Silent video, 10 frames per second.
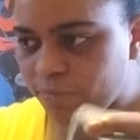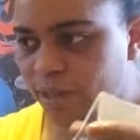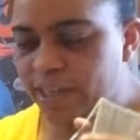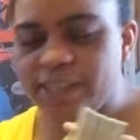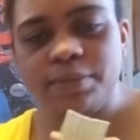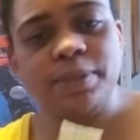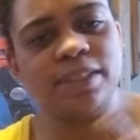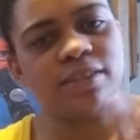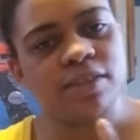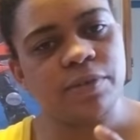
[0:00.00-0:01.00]
My husband
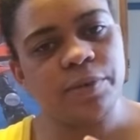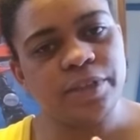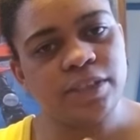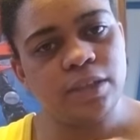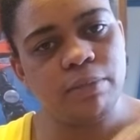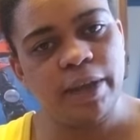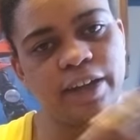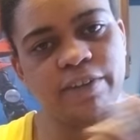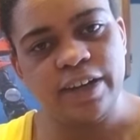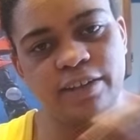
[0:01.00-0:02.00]
is, of course, in the
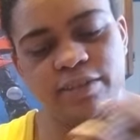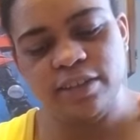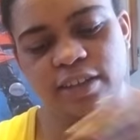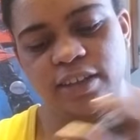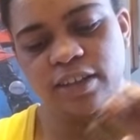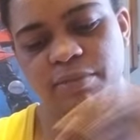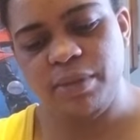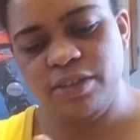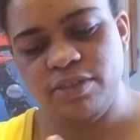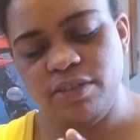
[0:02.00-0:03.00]
background.
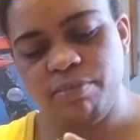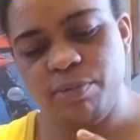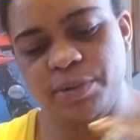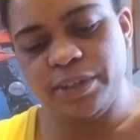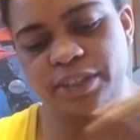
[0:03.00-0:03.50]
Needs support.